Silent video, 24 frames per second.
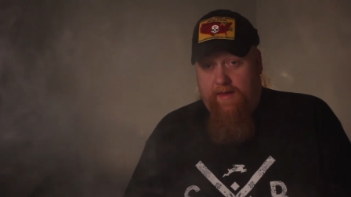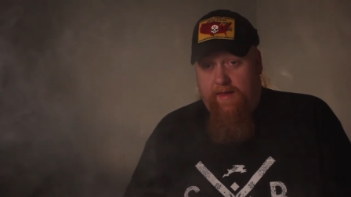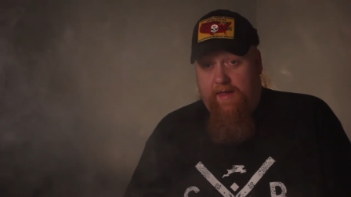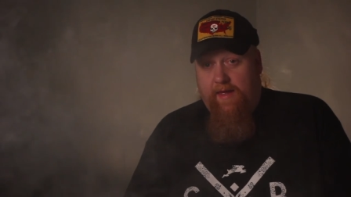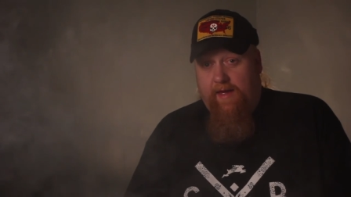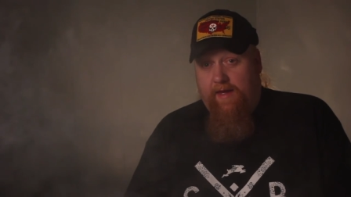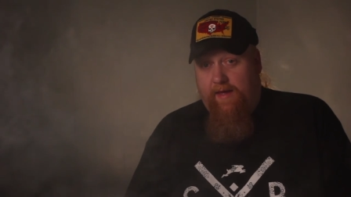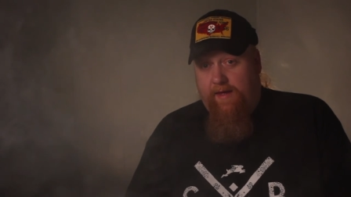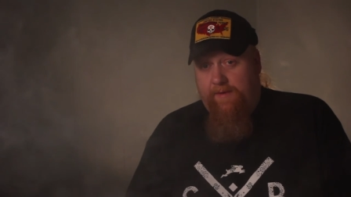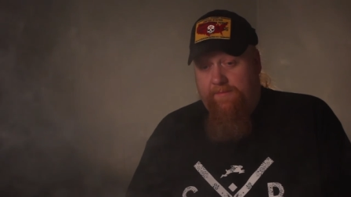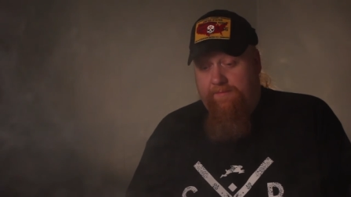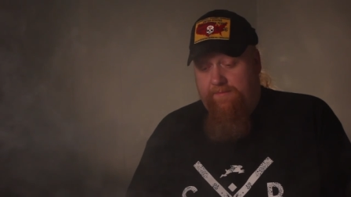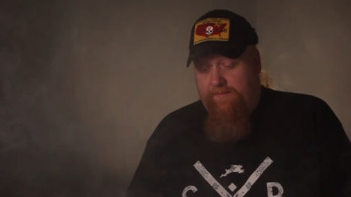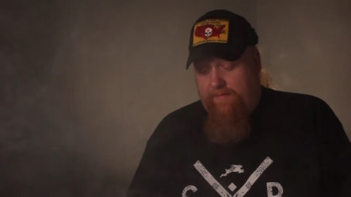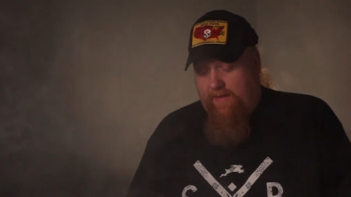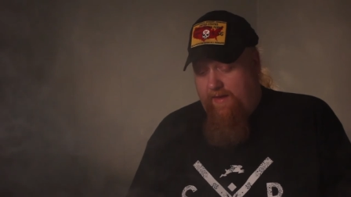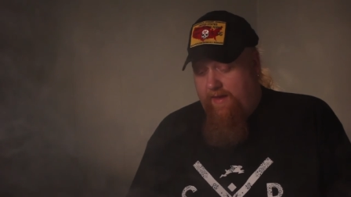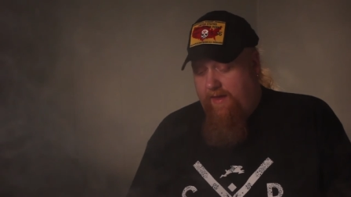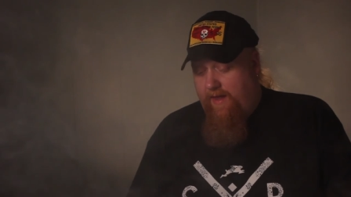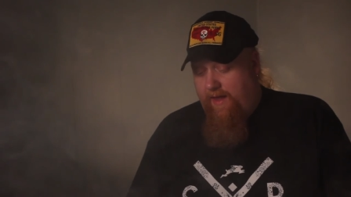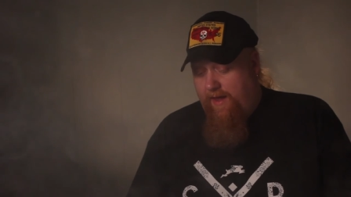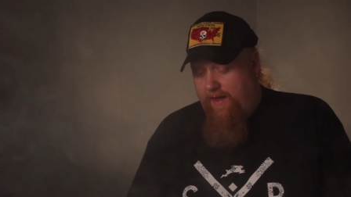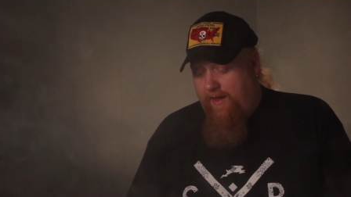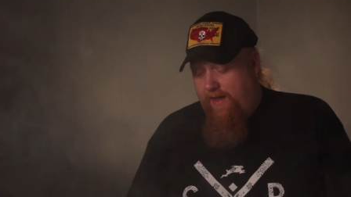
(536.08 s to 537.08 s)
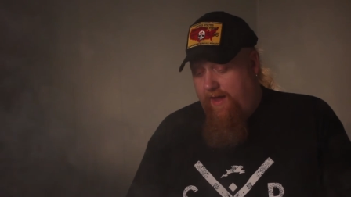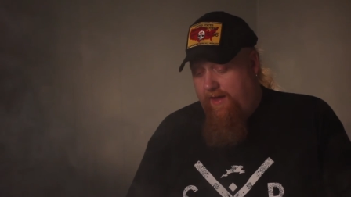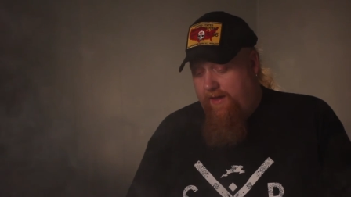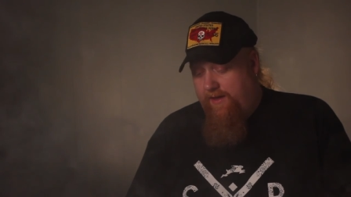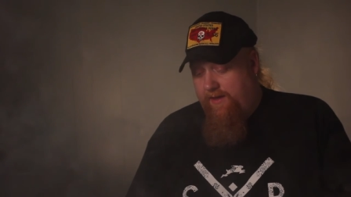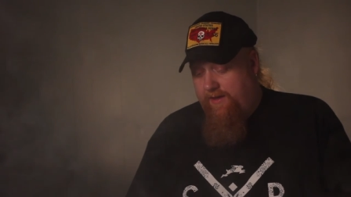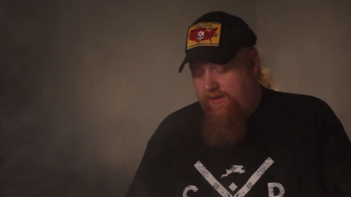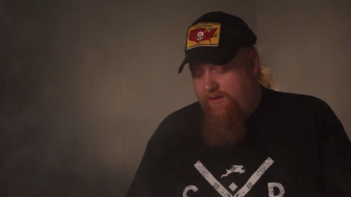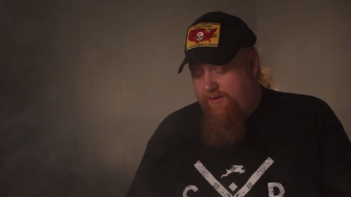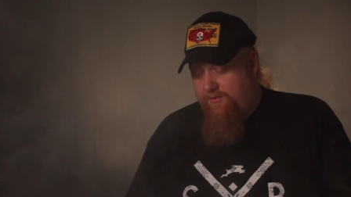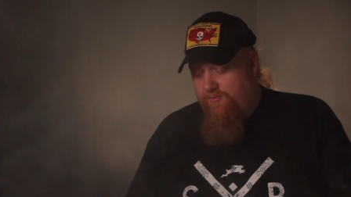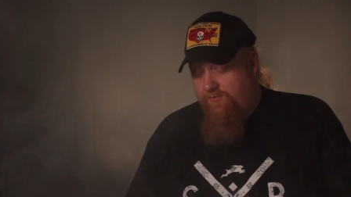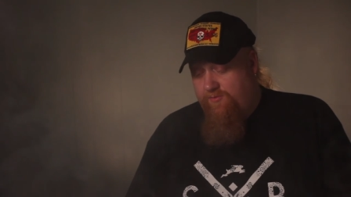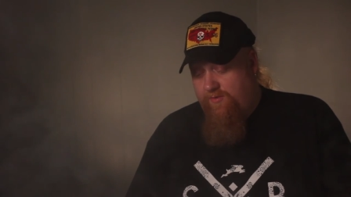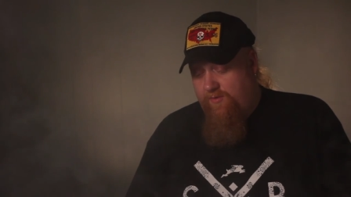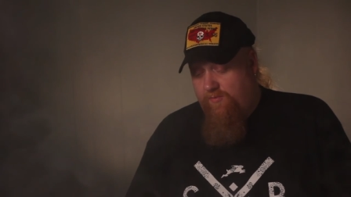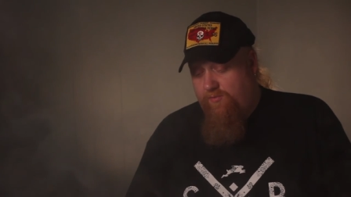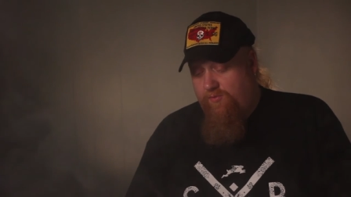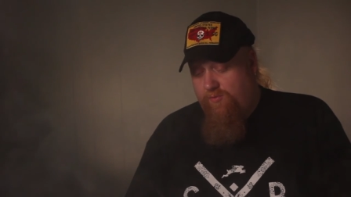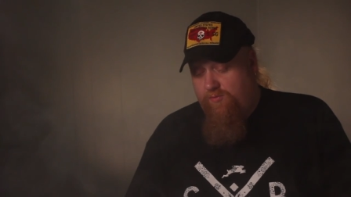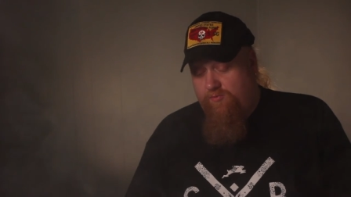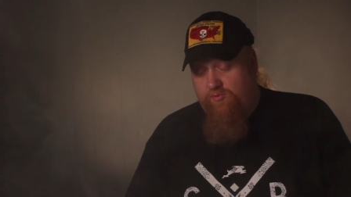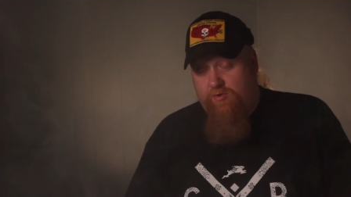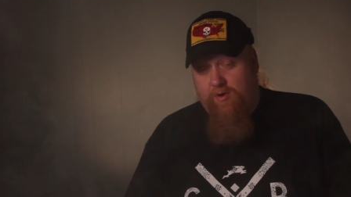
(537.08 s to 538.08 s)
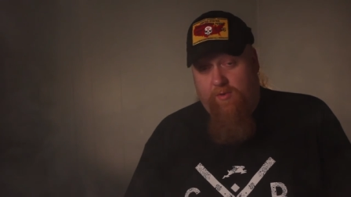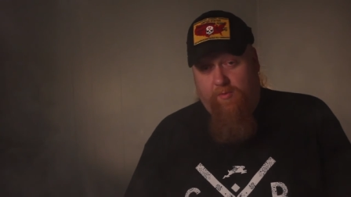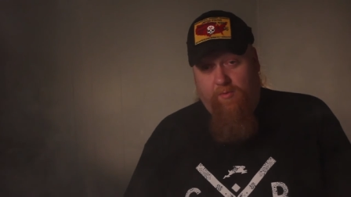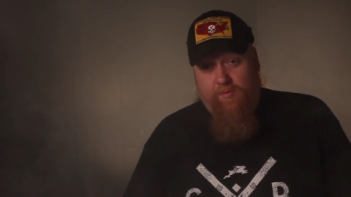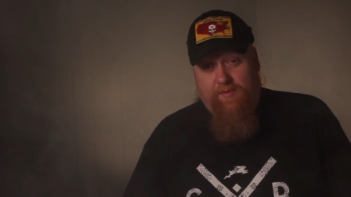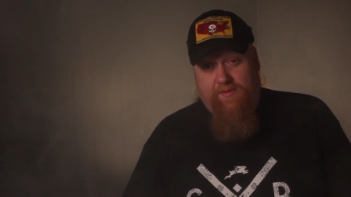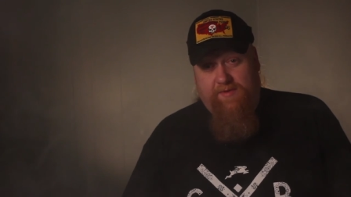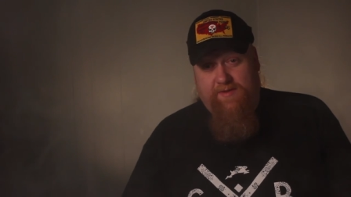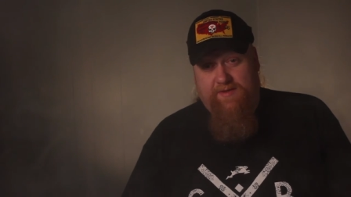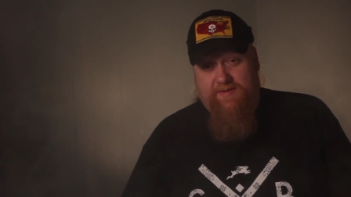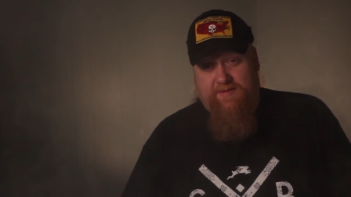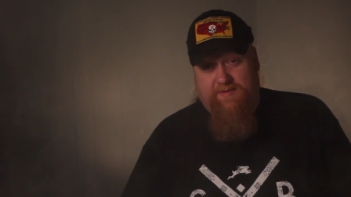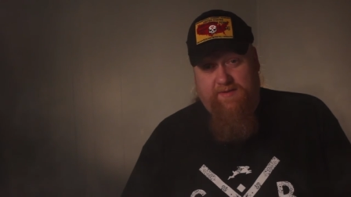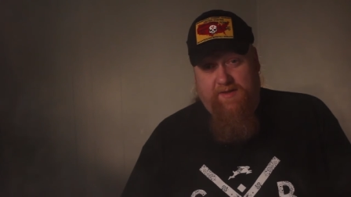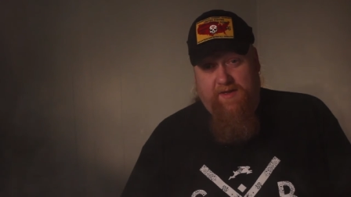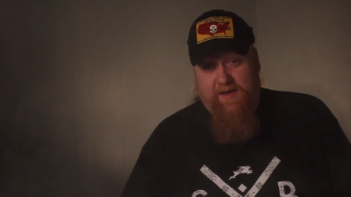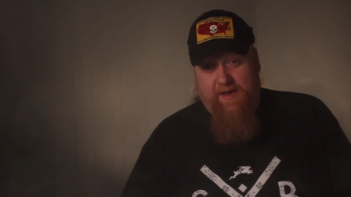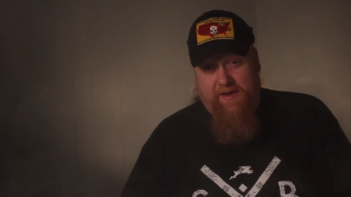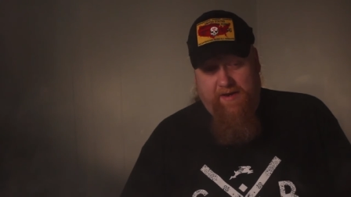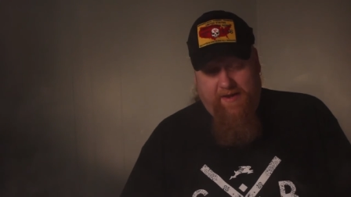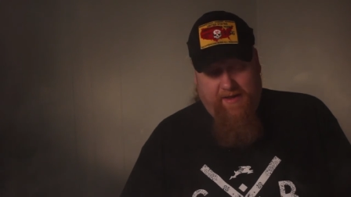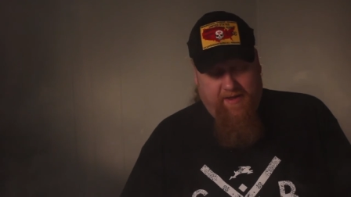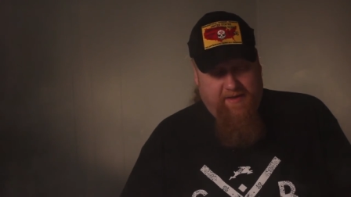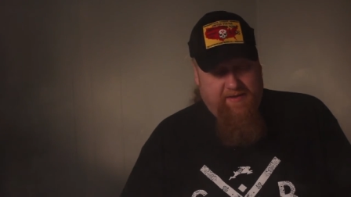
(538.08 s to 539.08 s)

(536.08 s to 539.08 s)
Yeah, I, I, I can get into trouble with this line.